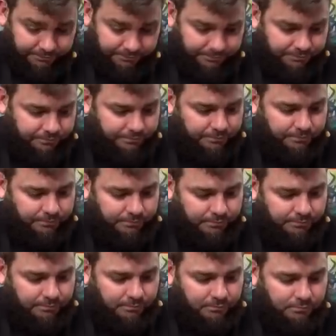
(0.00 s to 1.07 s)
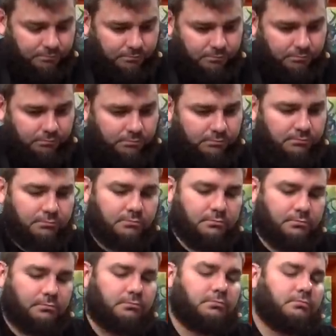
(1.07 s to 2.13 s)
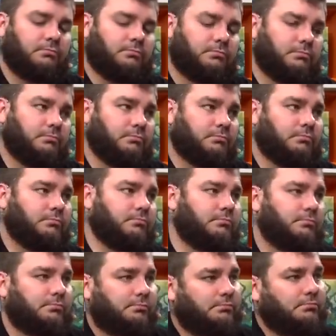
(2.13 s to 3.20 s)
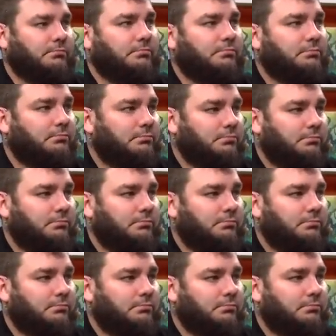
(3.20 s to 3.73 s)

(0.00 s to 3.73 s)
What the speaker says: (not speaking)